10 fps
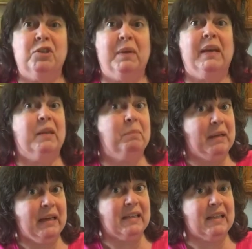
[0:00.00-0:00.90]
doing in the
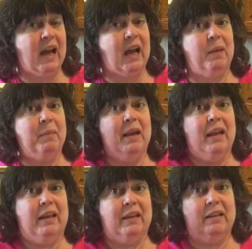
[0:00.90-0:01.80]
meantime,
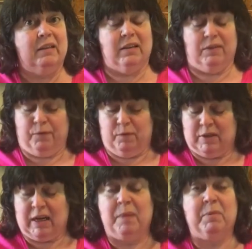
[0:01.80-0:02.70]
in the
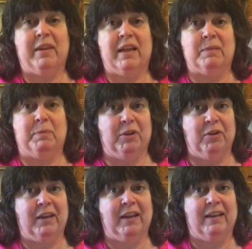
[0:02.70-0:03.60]
time that that's been
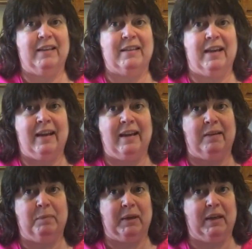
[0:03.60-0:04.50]
cooking, is I
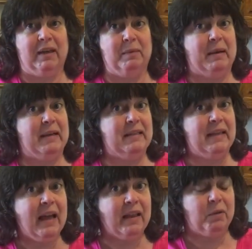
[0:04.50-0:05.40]
have been getting my
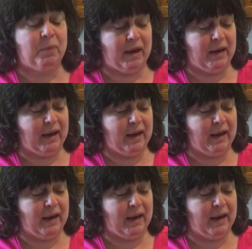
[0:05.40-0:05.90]
salad ready.